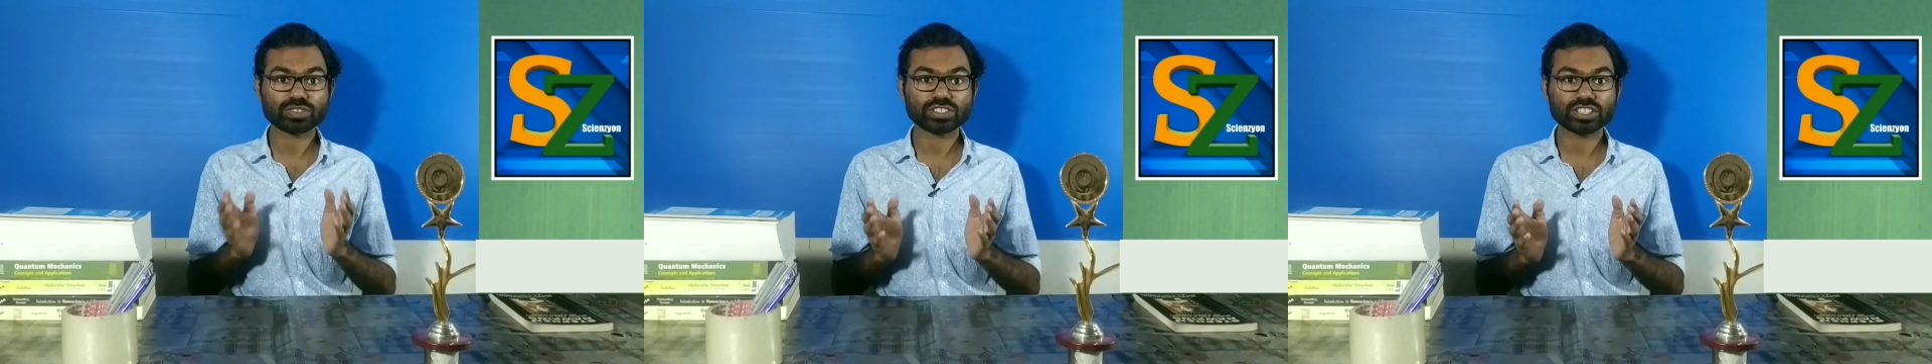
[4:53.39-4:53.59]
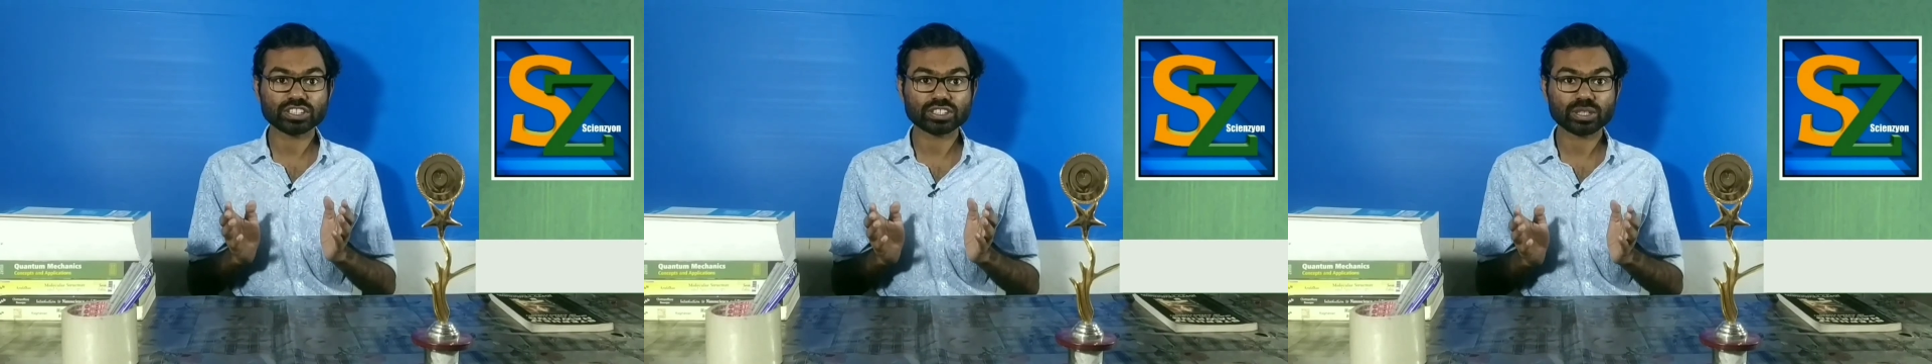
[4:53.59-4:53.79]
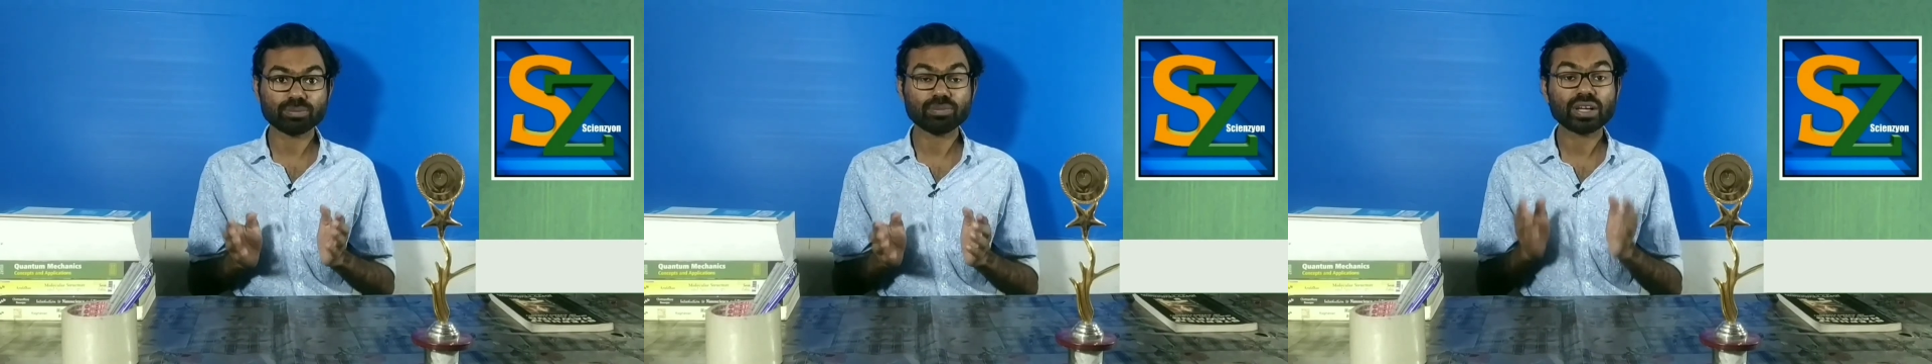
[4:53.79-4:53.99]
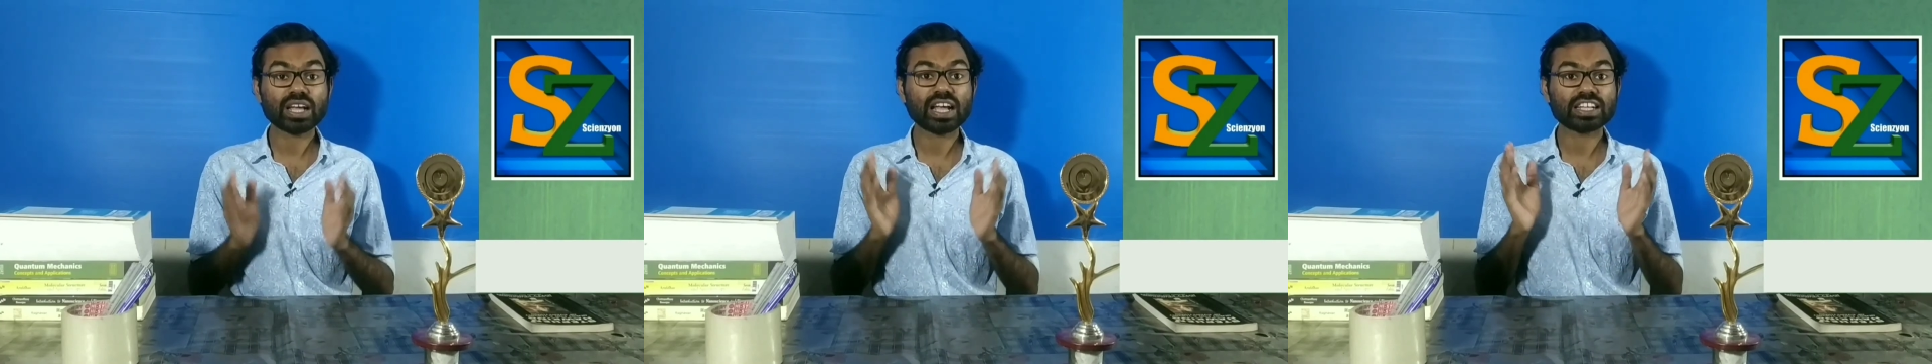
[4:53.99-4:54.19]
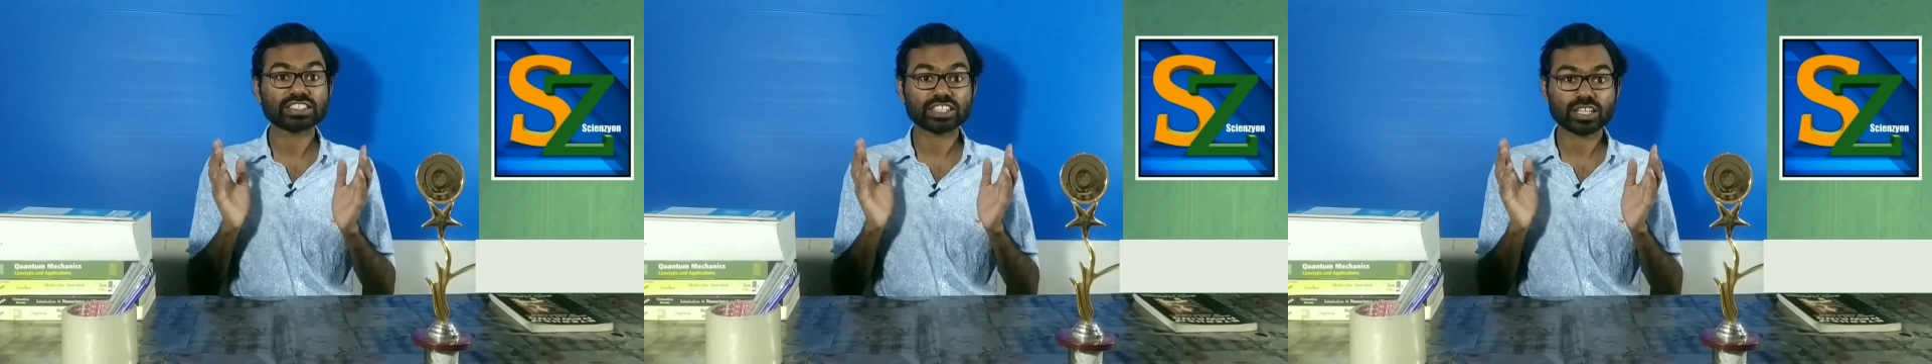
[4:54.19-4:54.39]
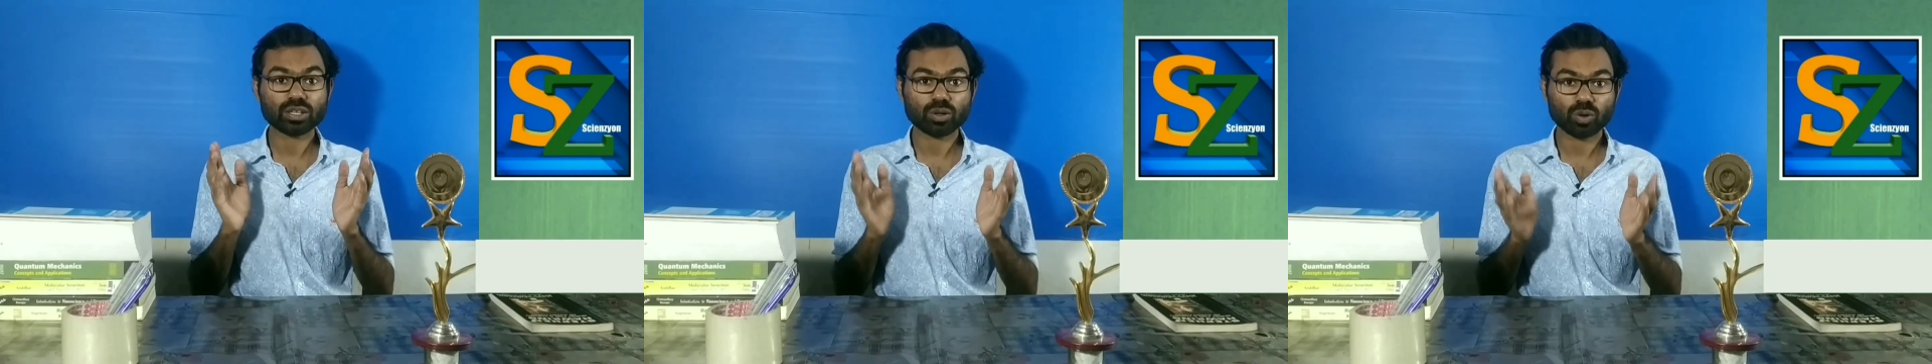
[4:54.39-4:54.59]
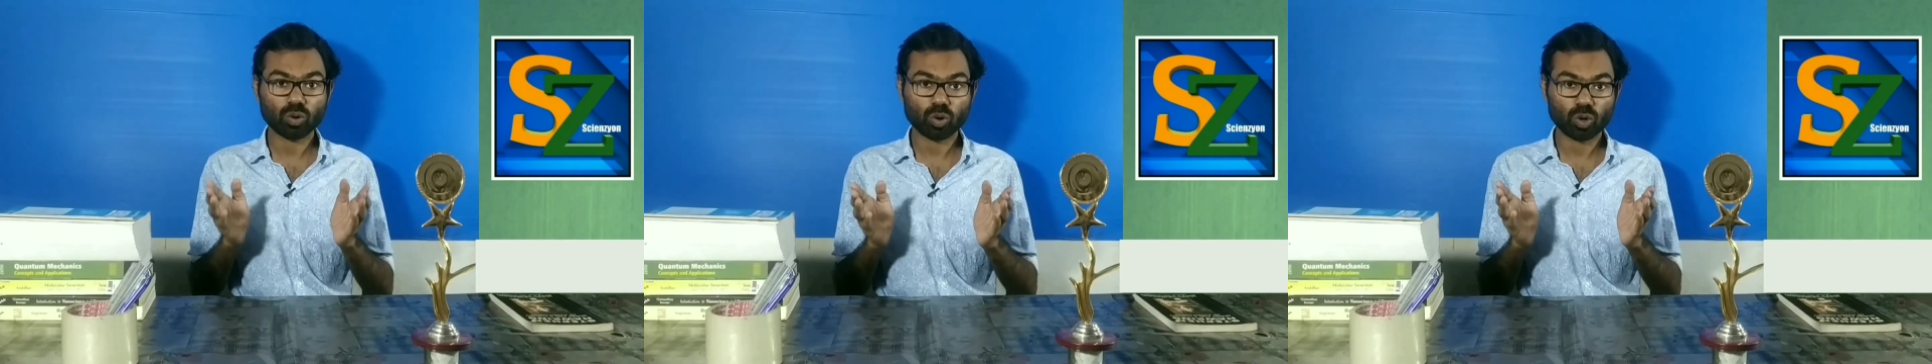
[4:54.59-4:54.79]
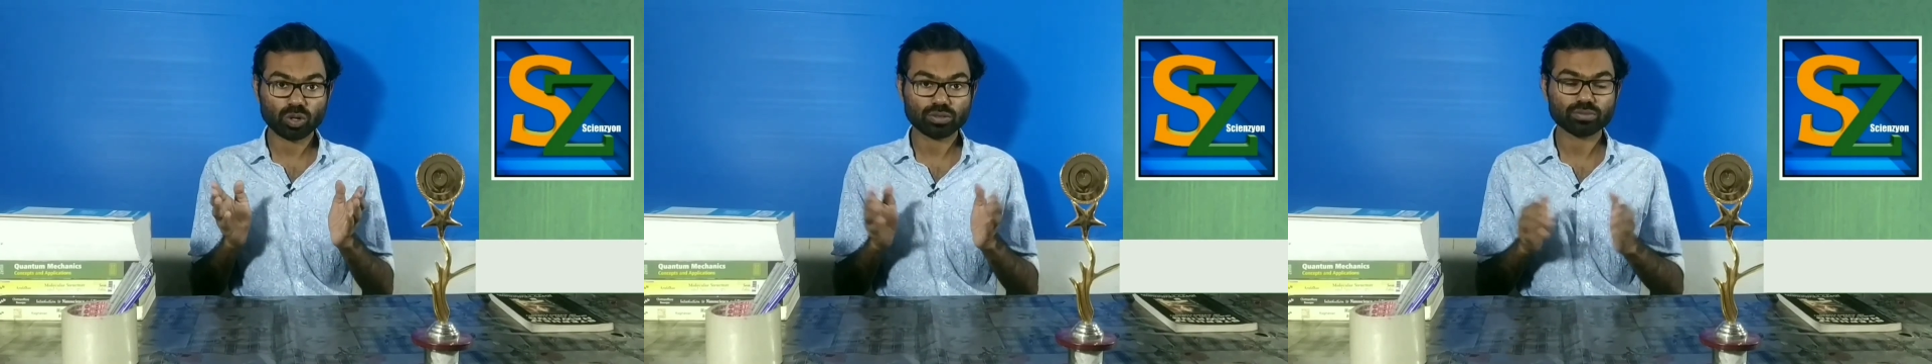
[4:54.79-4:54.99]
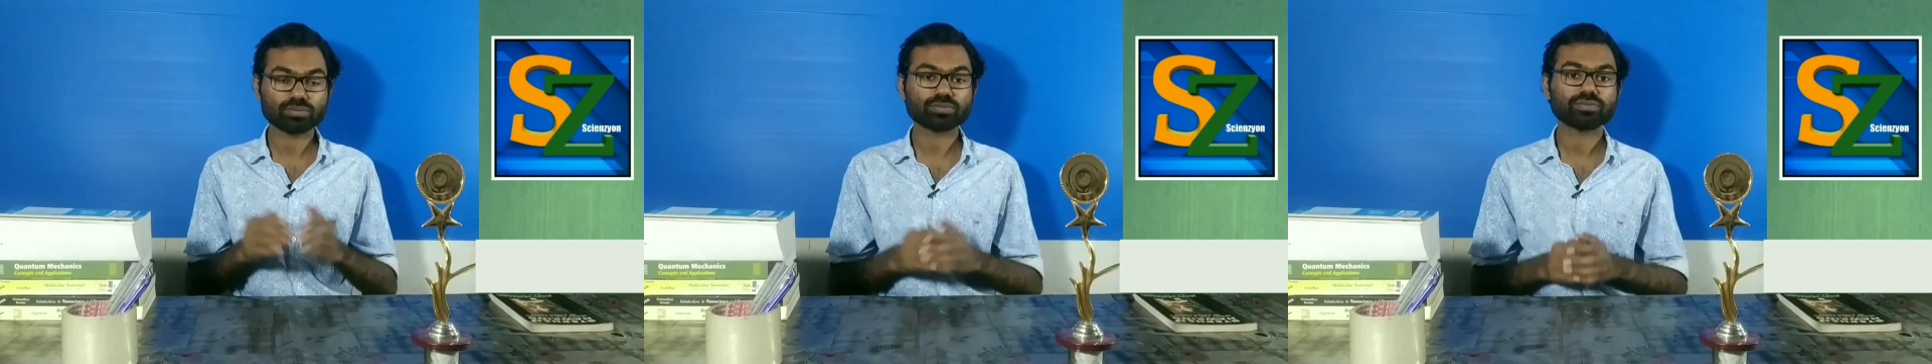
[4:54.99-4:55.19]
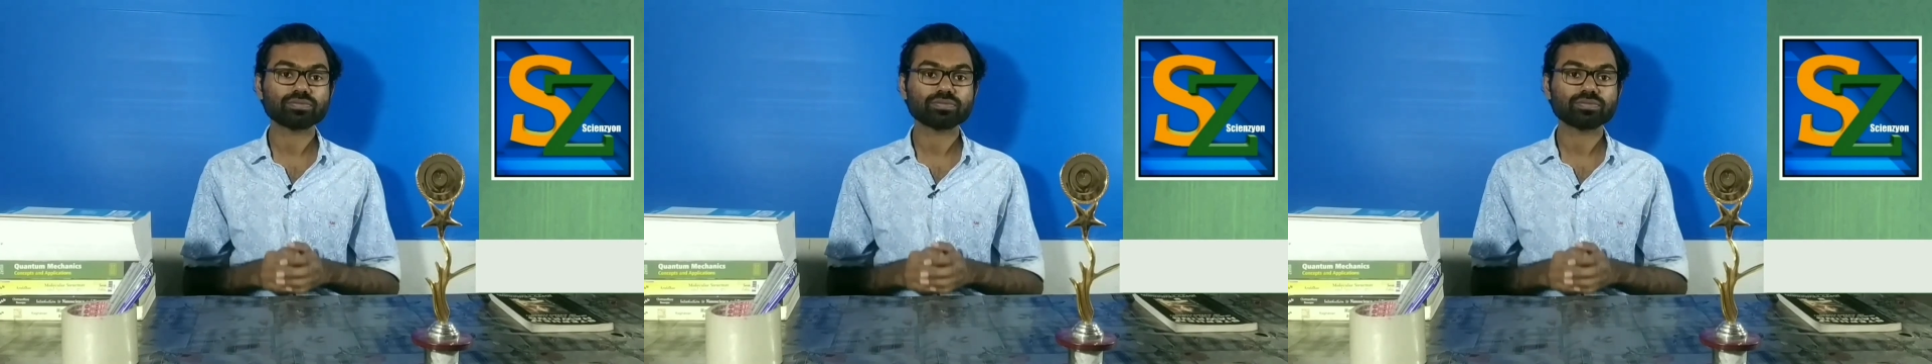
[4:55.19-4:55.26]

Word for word: of the system as a whole.